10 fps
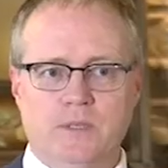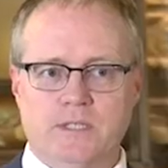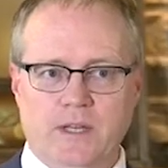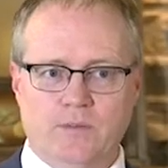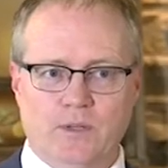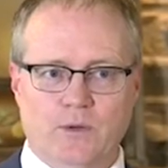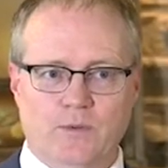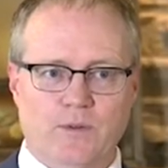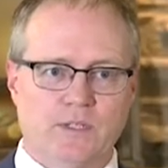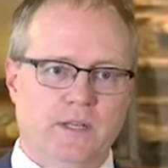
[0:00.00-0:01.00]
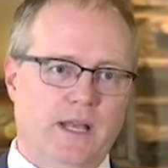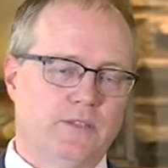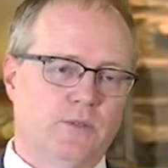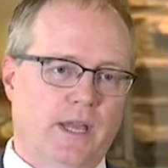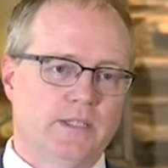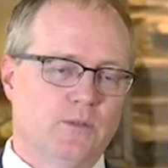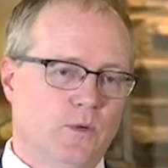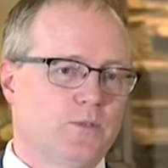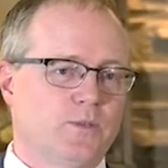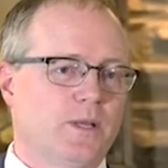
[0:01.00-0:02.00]
received a university education,
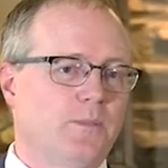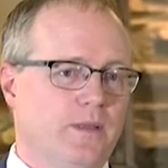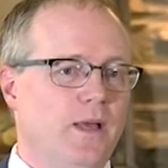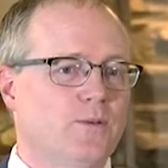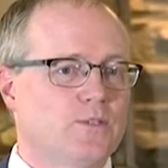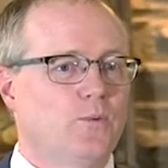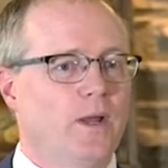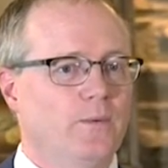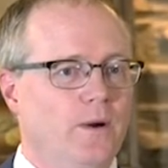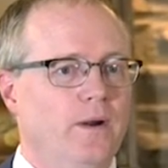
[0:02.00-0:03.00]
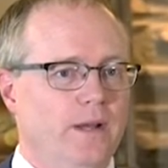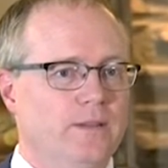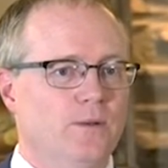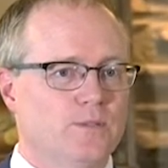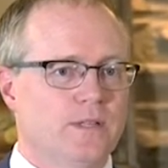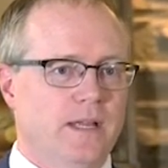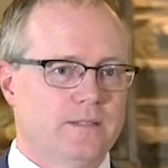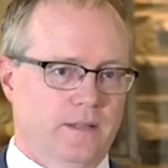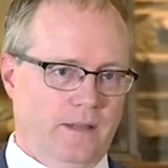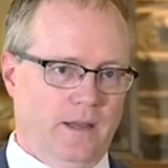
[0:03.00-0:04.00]
which was something that was quite rare in those
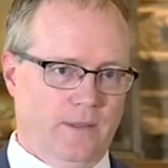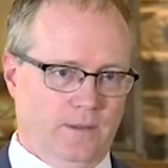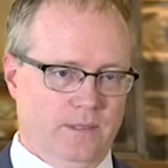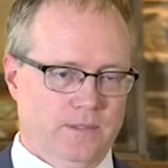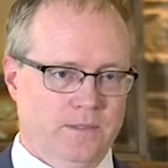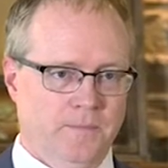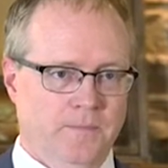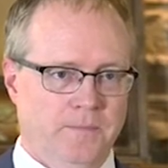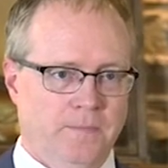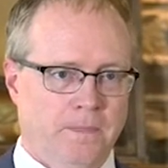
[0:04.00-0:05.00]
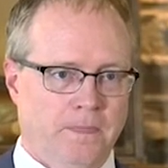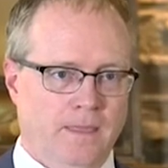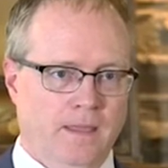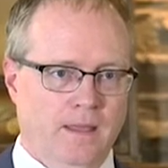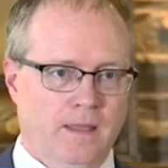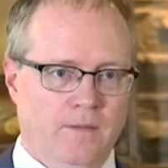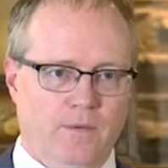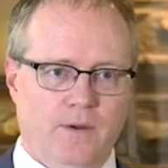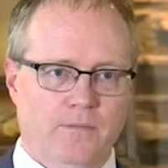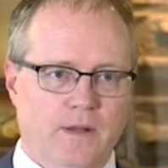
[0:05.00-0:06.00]
days in the Netherlands.
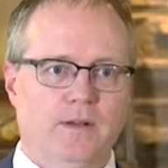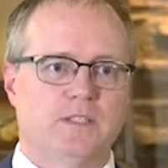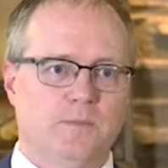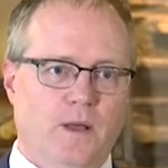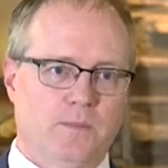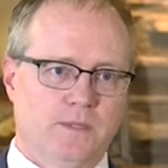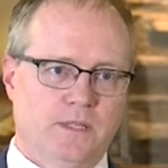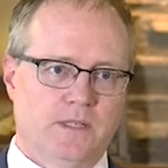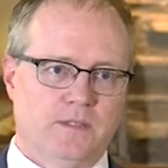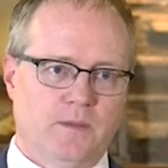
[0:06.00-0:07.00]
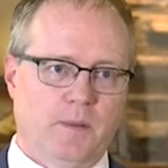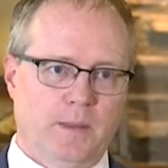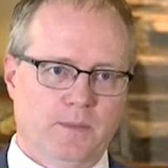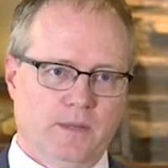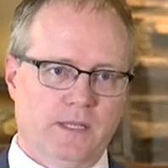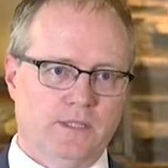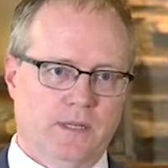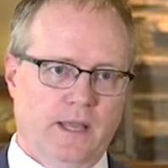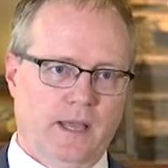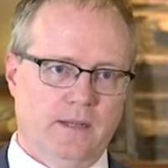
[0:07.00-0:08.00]
Very, very small percentage of the
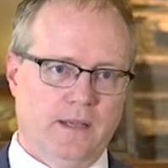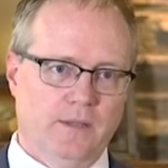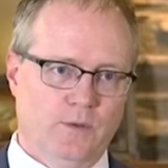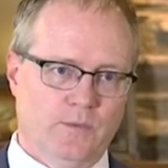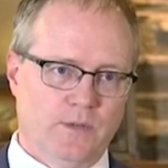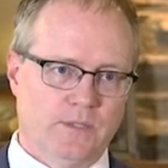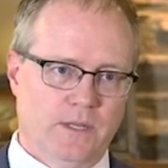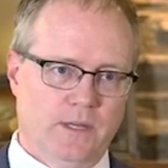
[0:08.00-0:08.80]
population had a university